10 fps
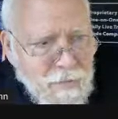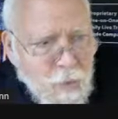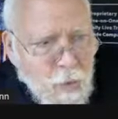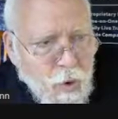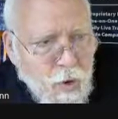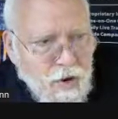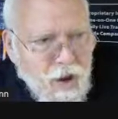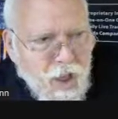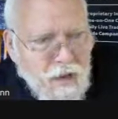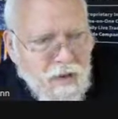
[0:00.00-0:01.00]
But we're
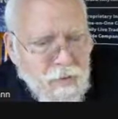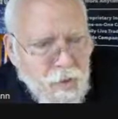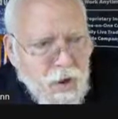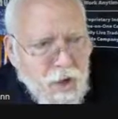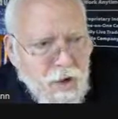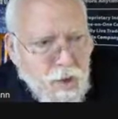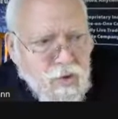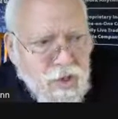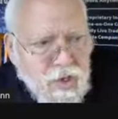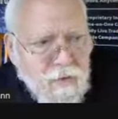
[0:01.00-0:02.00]
not
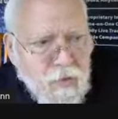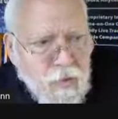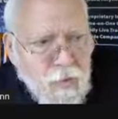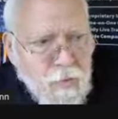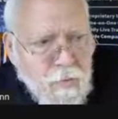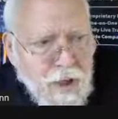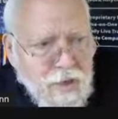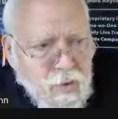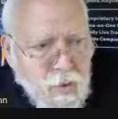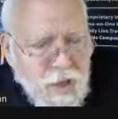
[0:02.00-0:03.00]
close enough to
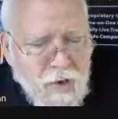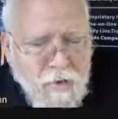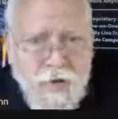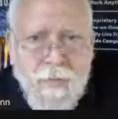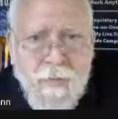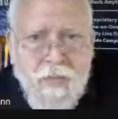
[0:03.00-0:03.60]
minus 100.